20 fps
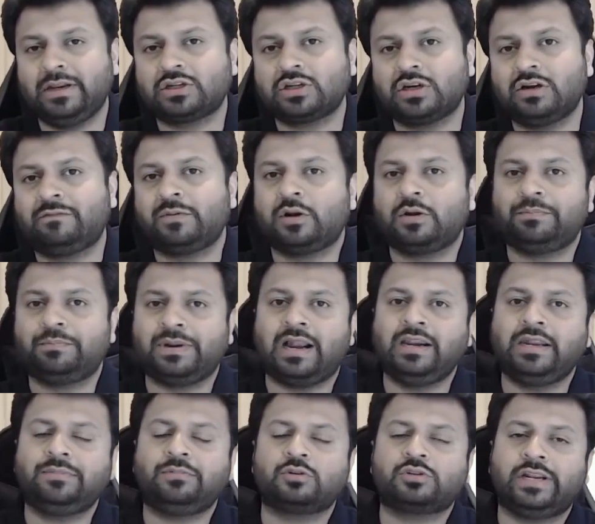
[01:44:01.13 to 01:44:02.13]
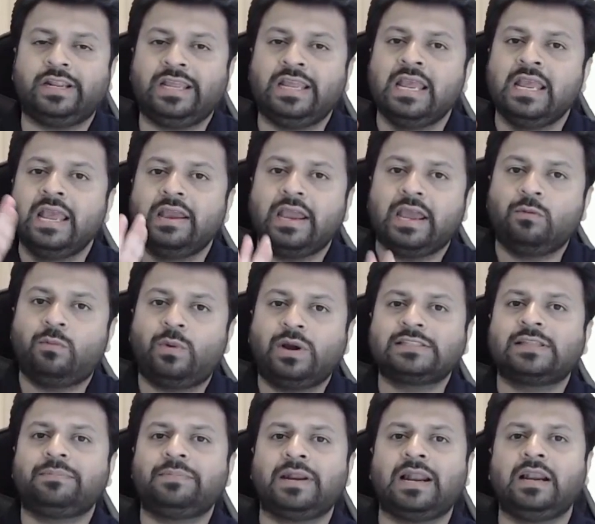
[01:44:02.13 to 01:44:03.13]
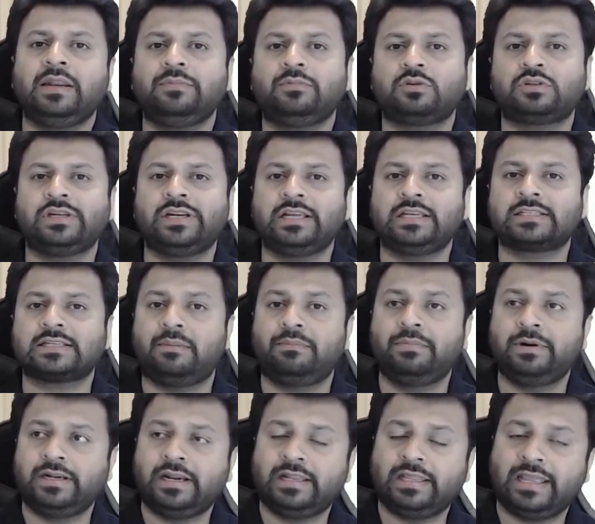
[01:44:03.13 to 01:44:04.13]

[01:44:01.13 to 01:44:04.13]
of penalty proceeding. And once the penalty proceeding is completed,